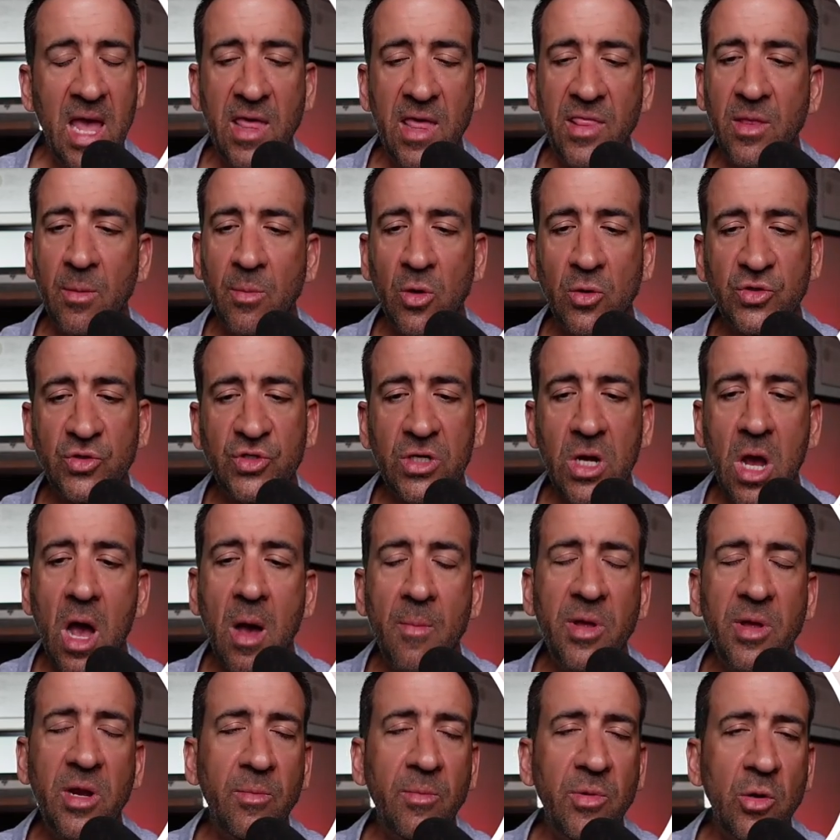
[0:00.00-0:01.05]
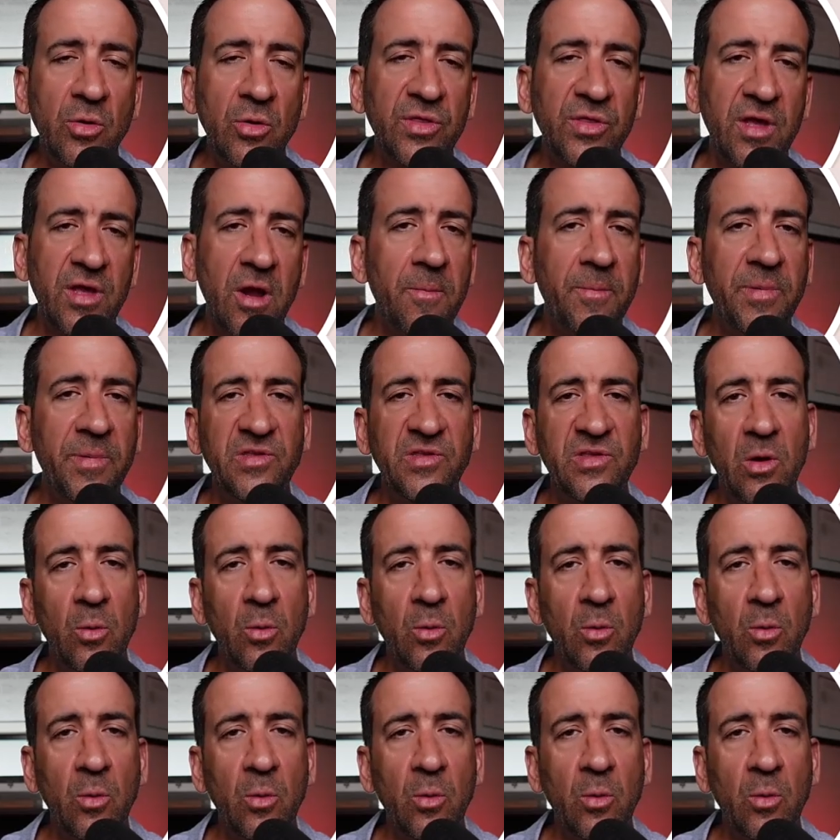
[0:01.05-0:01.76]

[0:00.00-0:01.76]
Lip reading: And the most common immunotherapies